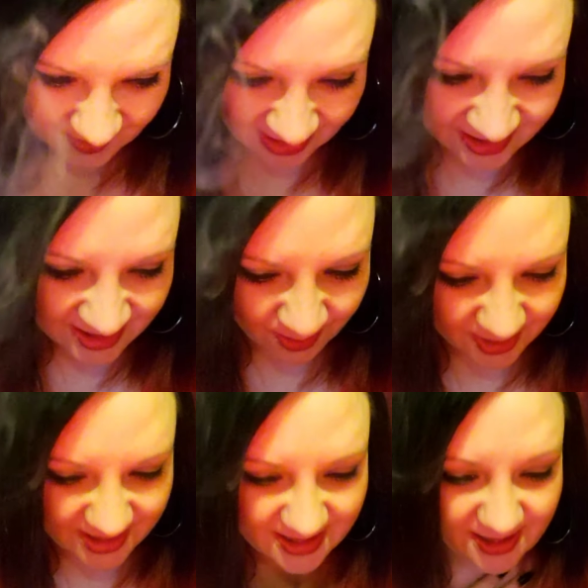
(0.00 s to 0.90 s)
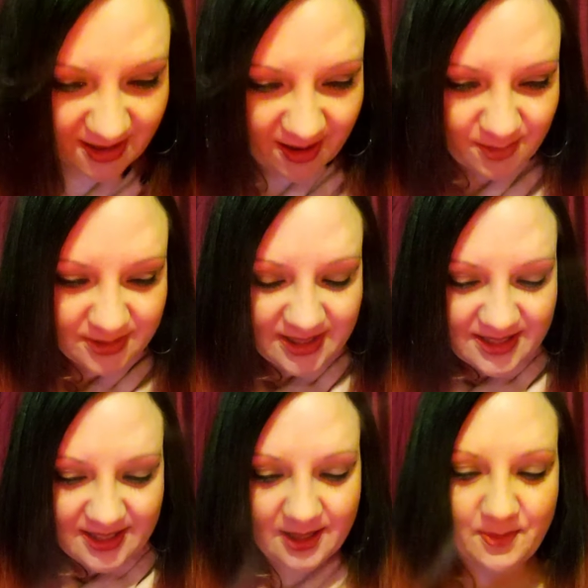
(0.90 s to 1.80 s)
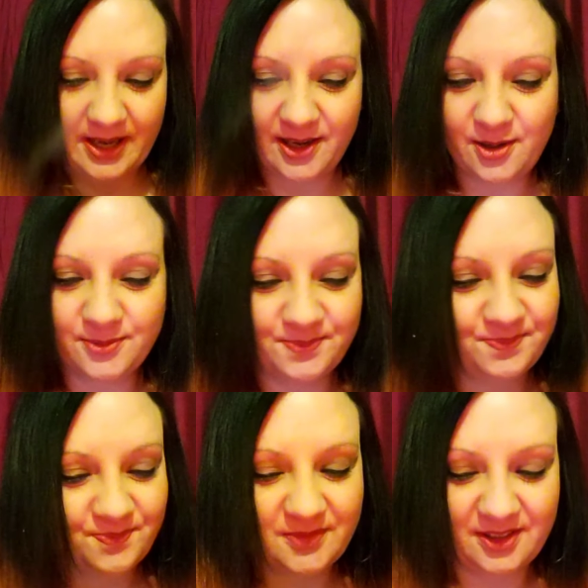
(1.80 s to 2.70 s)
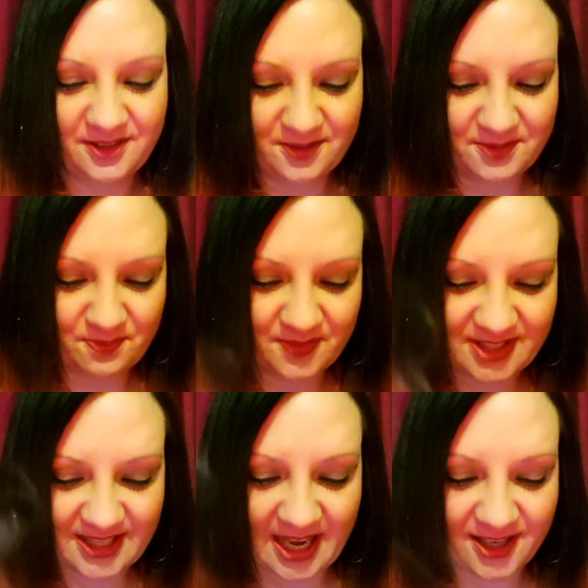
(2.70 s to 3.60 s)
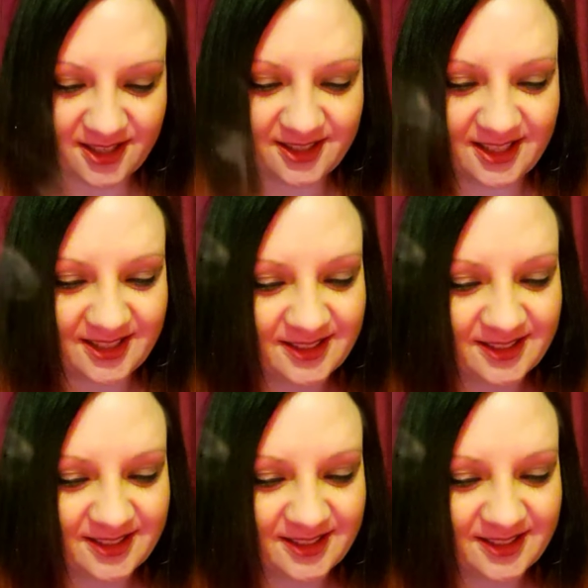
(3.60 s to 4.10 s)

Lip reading: Someone does not want this to come out. They're scared.